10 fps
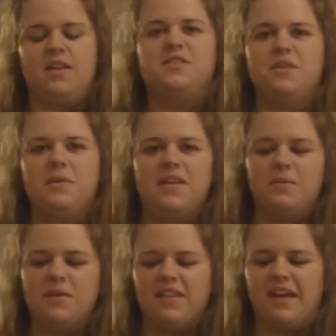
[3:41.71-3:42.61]
So the way
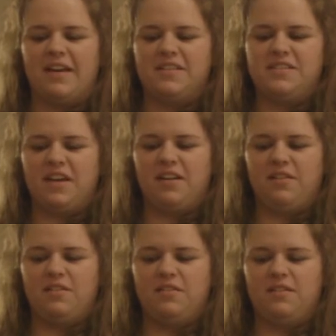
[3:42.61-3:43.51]
that we
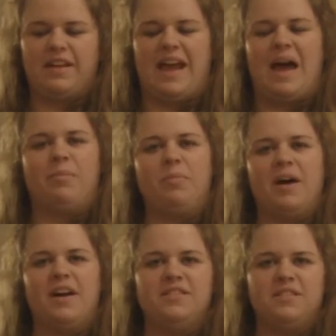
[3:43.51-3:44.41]
sell apple
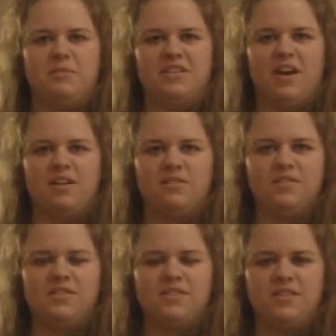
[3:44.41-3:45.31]
pies at
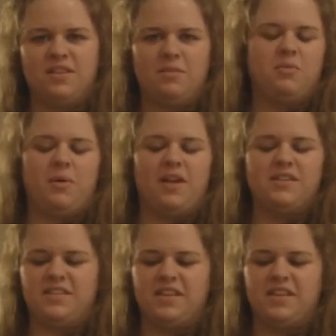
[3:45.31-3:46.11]
McDonald's in the Midwest,